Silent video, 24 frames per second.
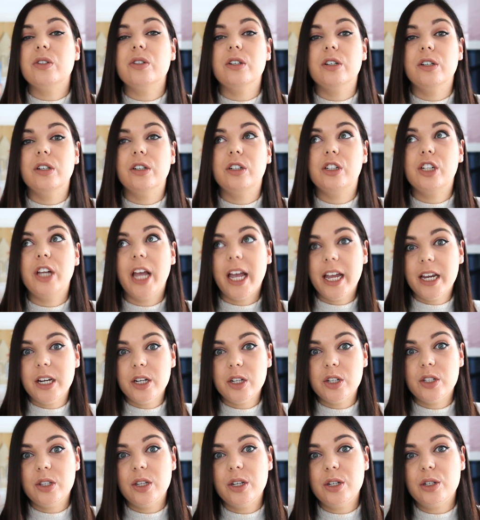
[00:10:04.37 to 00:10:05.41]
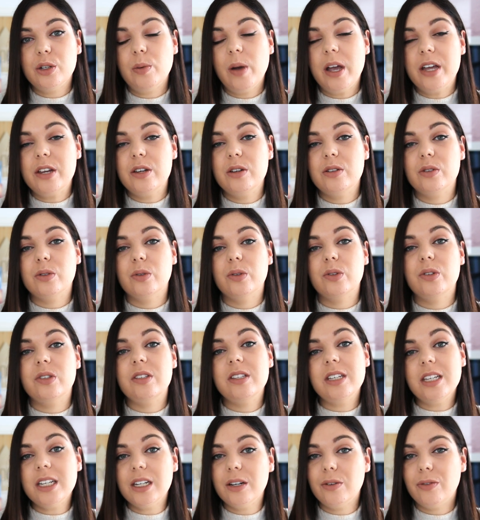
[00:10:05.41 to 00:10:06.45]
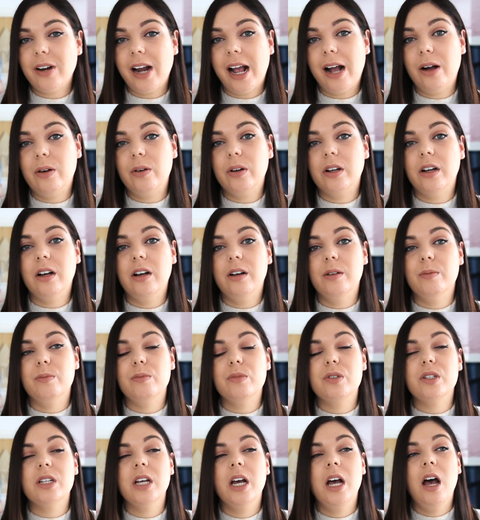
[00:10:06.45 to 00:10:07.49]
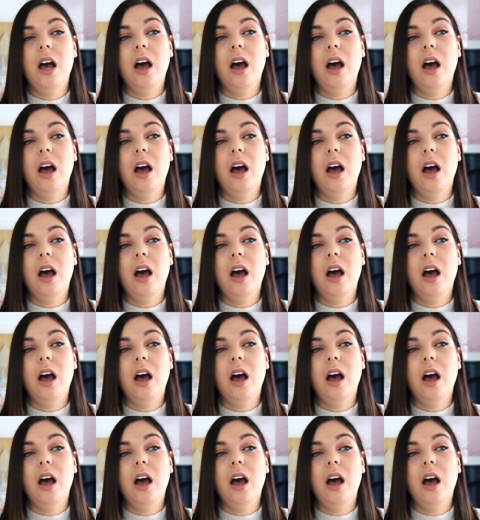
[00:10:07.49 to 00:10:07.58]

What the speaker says: to change situations or see different outcomes,